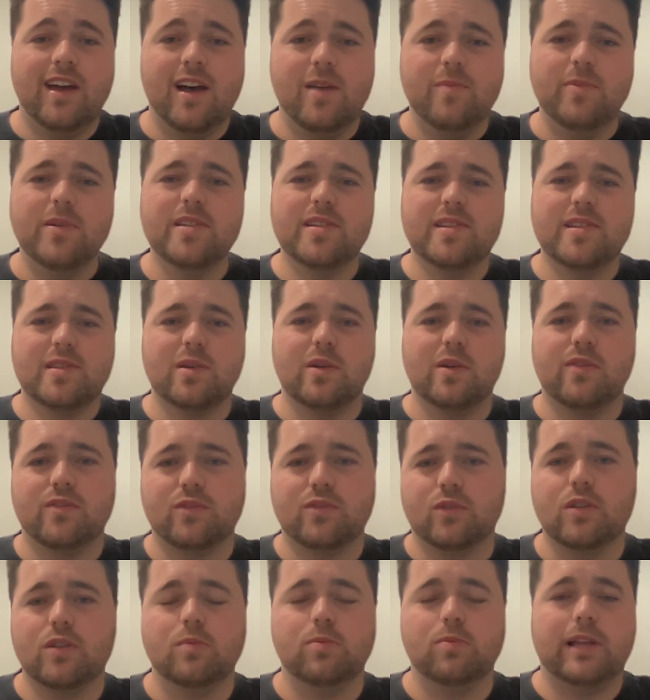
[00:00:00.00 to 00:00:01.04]
a bit
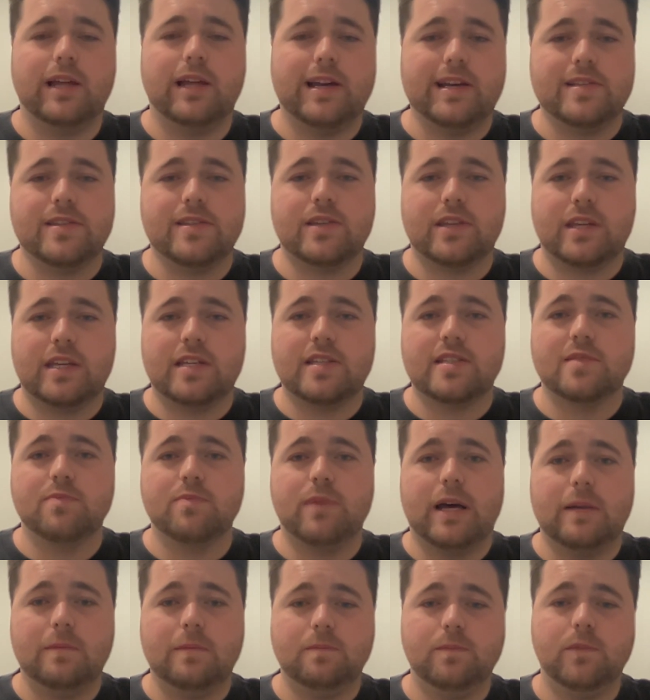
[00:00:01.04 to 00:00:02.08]
softer on the players, I guess.
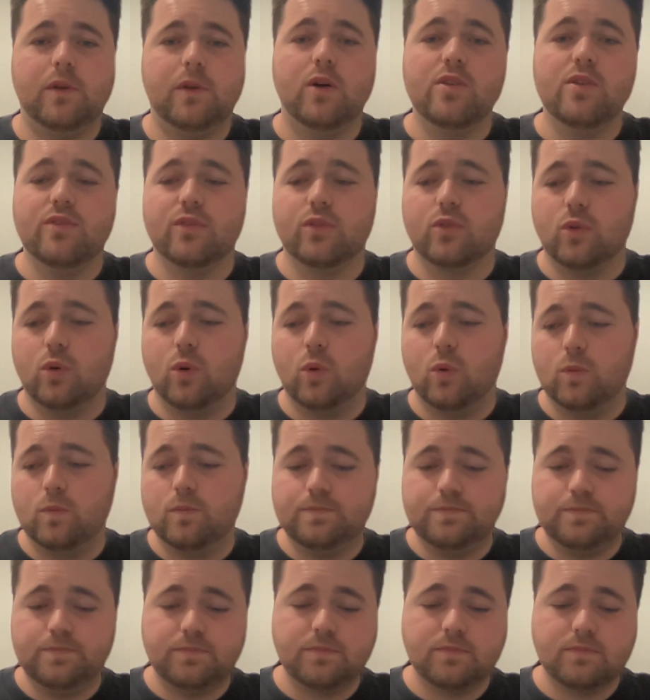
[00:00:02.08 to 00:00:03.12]
But overall,